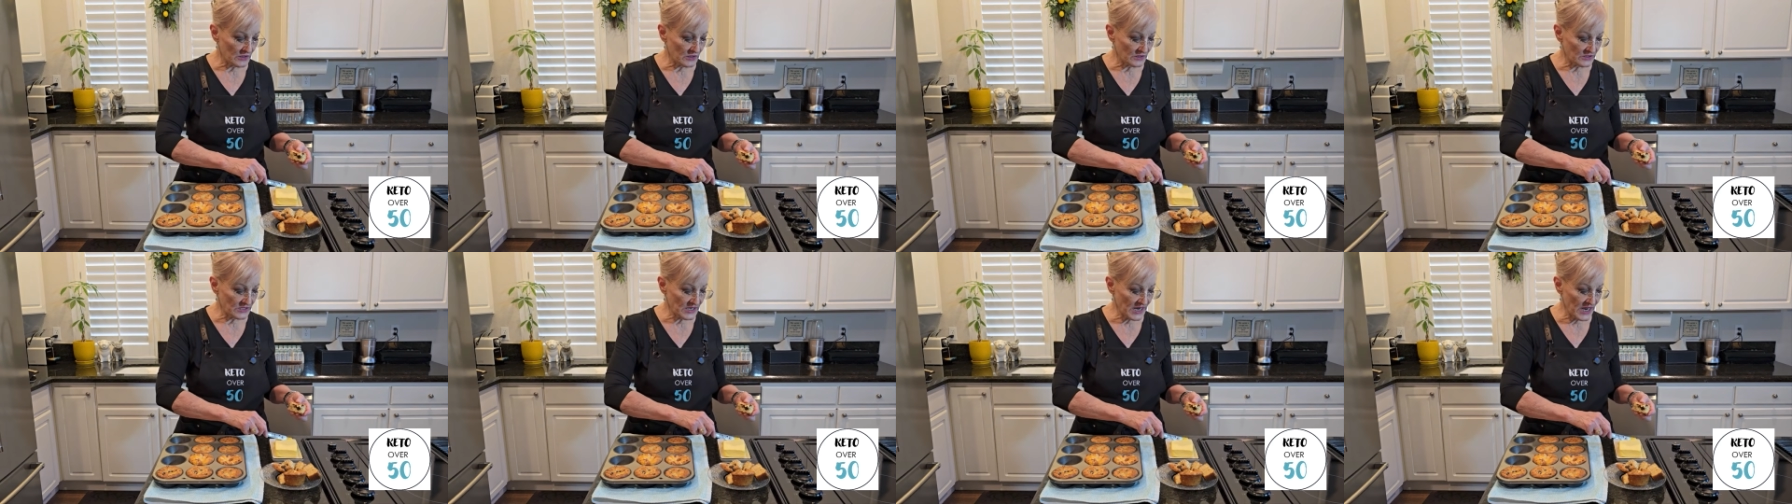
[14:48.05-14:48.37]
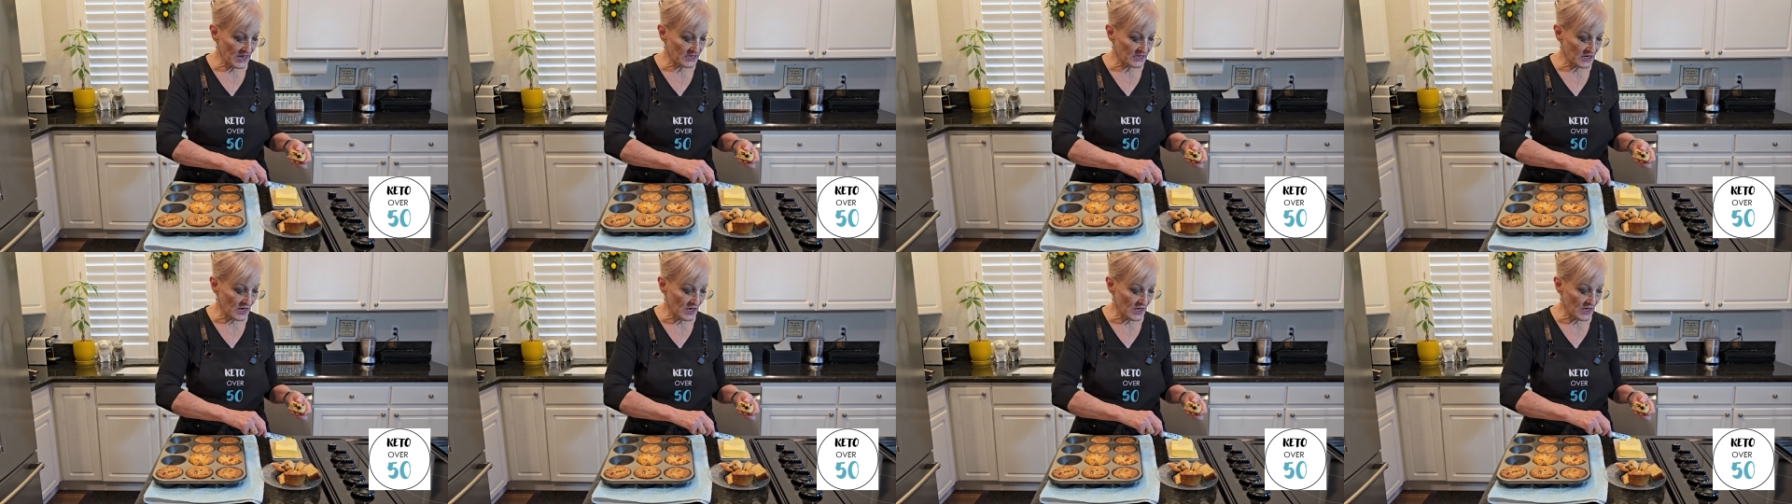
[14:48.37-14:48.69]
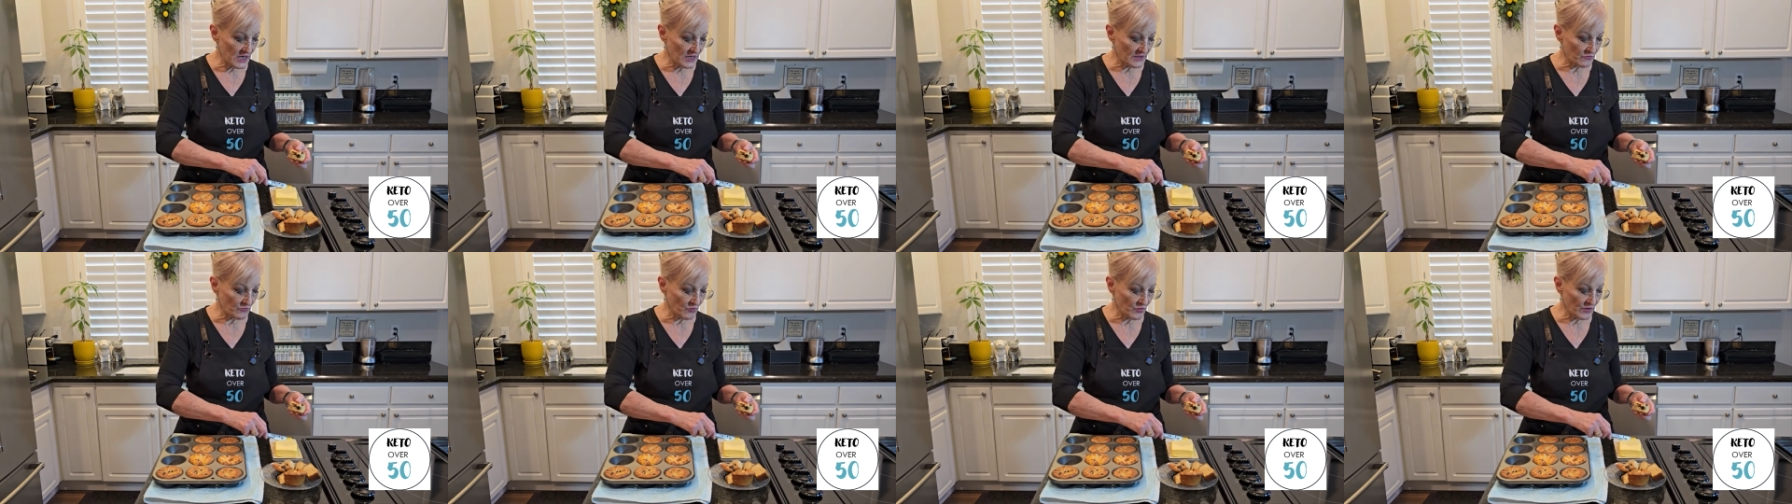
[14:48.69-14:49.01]
take
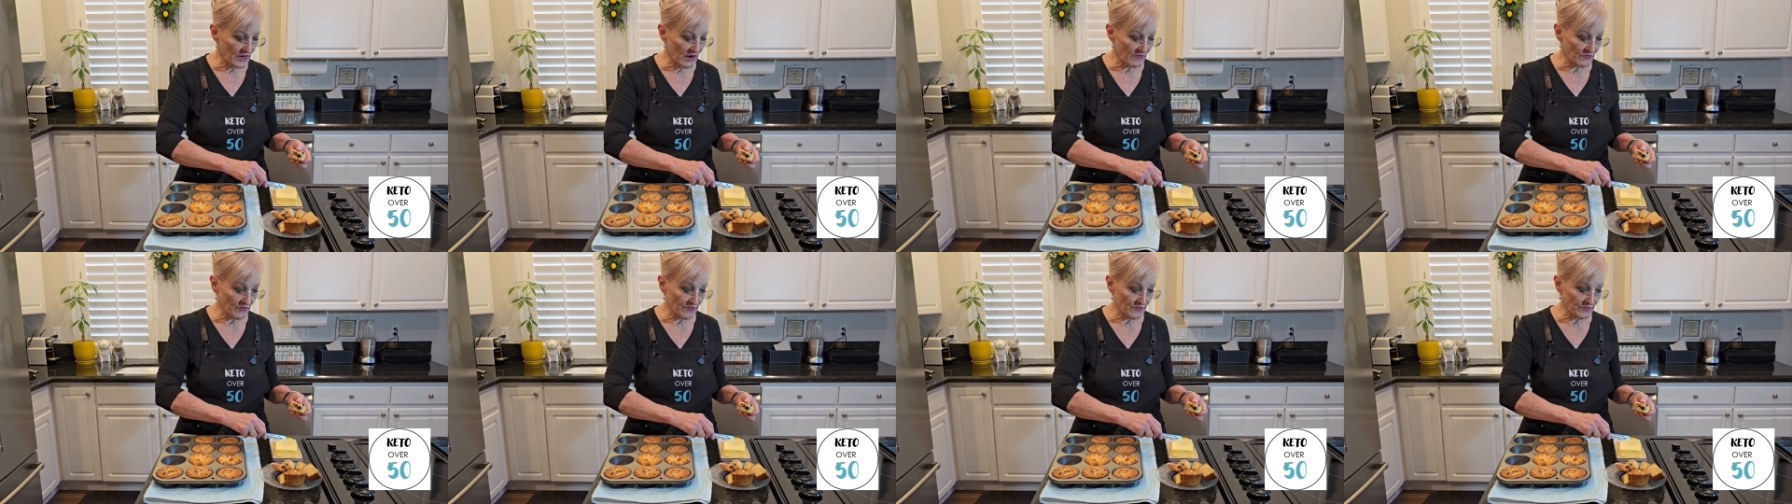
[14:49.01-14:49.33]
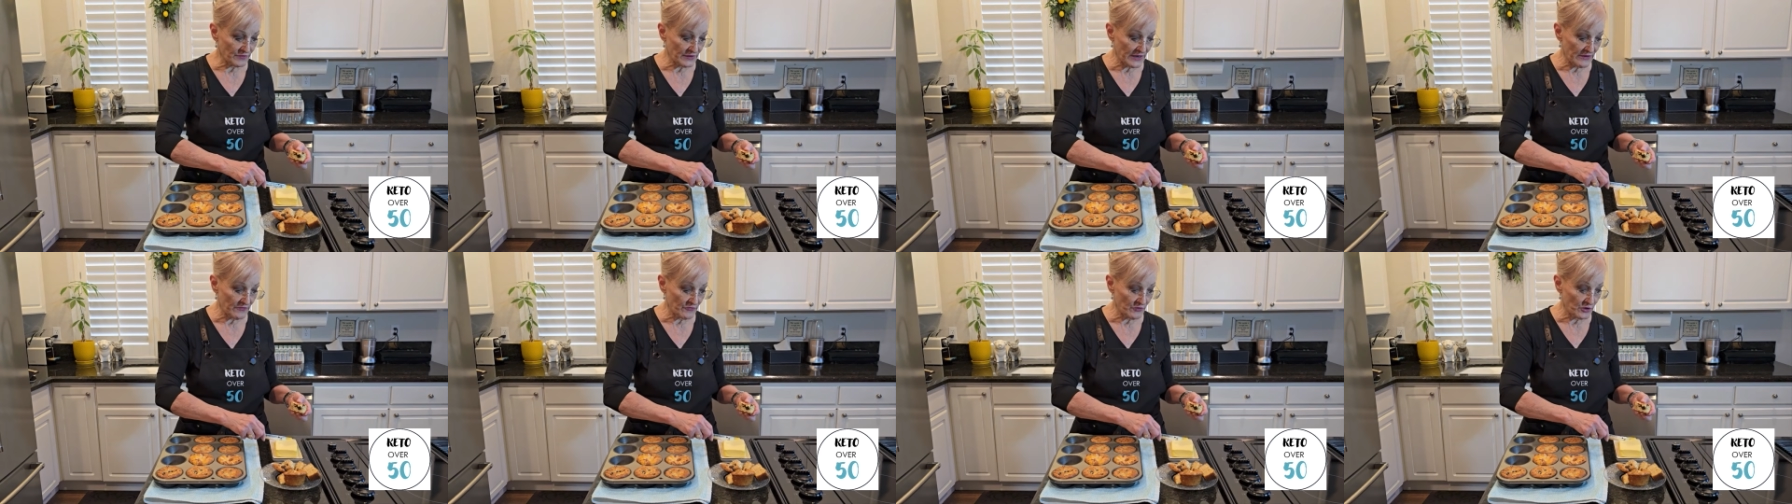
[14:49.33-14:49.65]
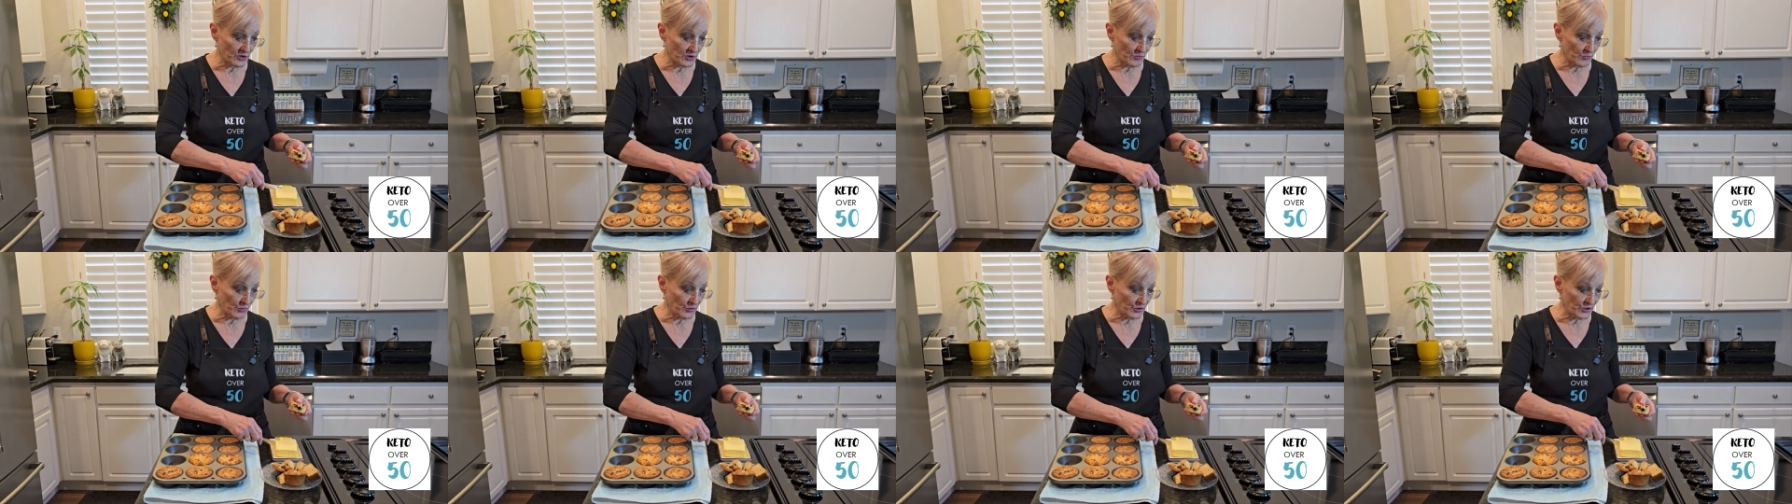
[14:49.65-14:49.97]
on whatever flavor
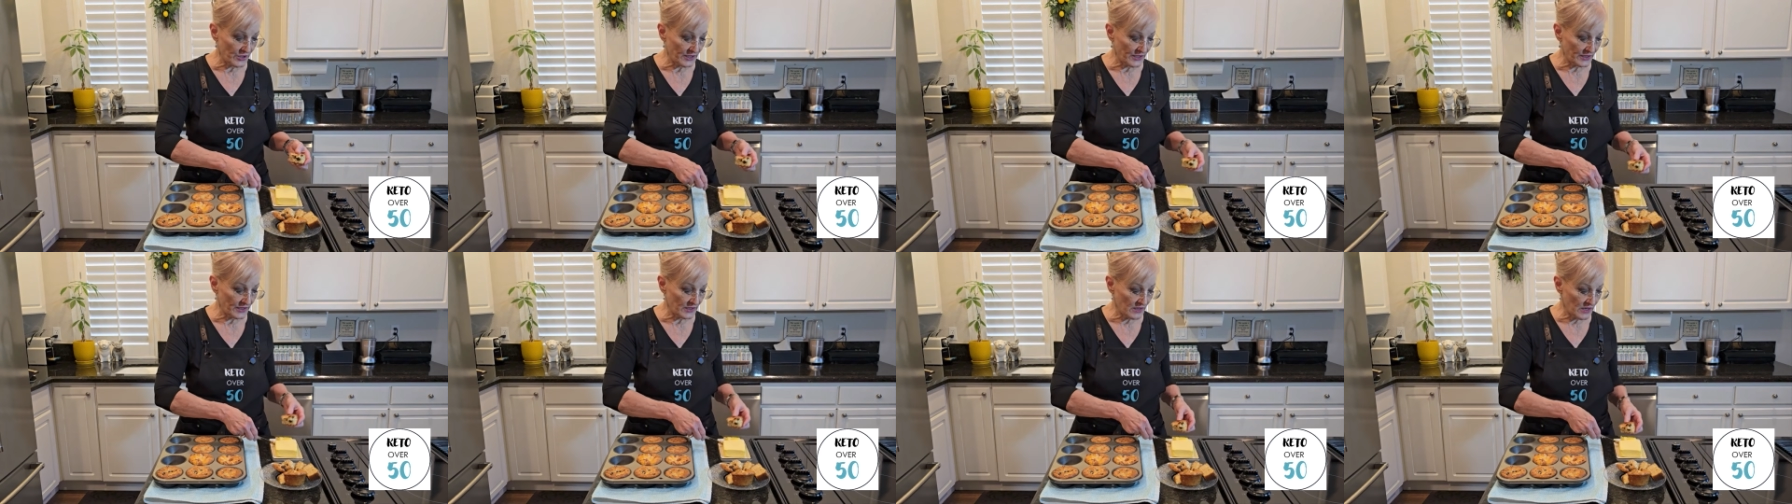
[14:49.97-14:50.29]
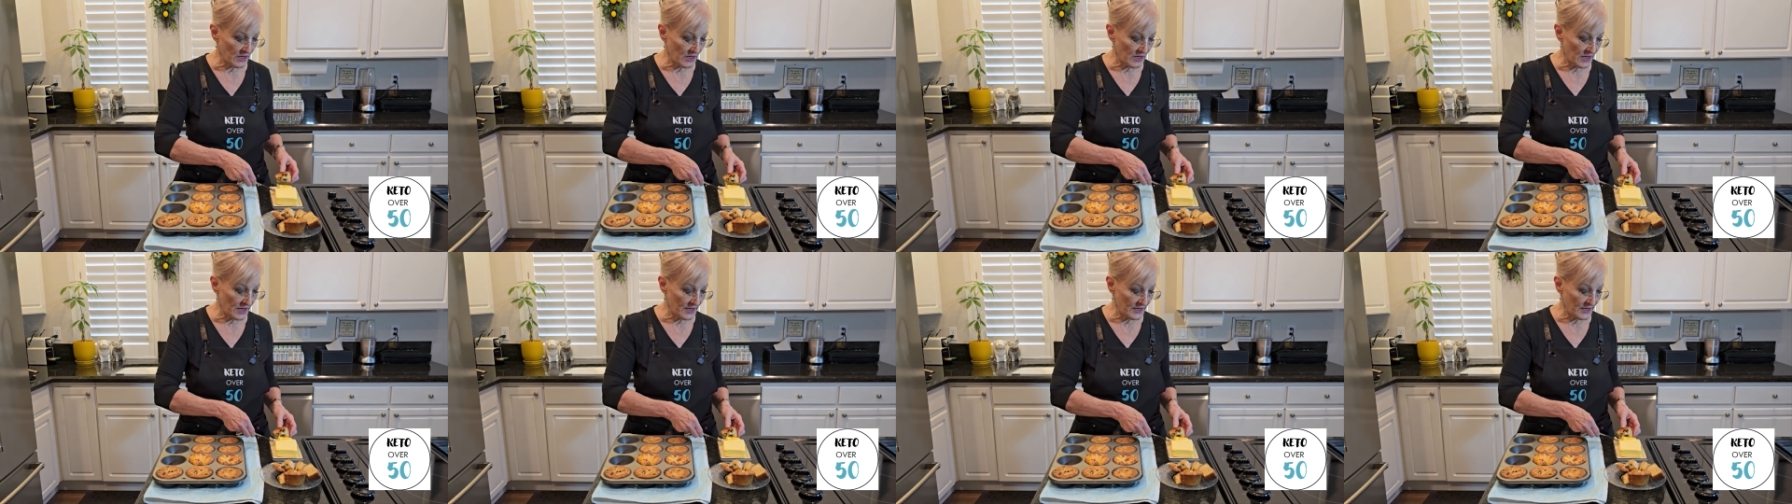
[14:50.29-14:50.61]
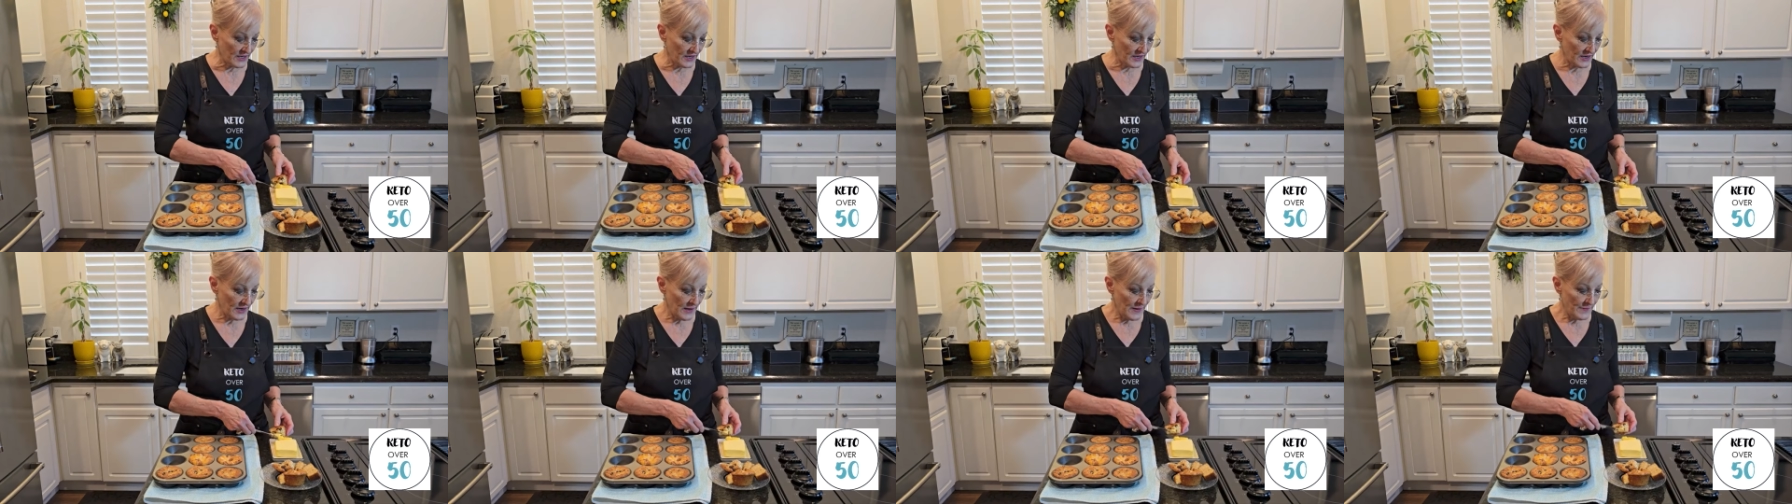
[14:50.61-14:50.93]
you're putting on
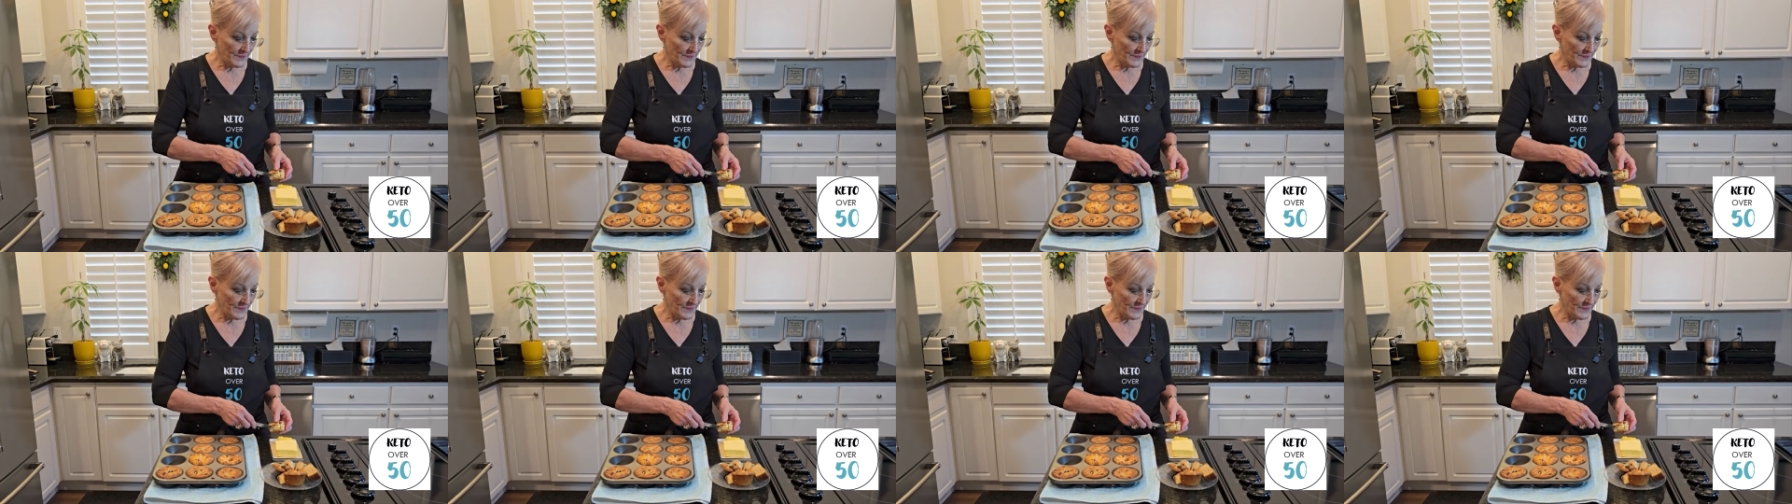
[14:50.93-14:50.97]
it.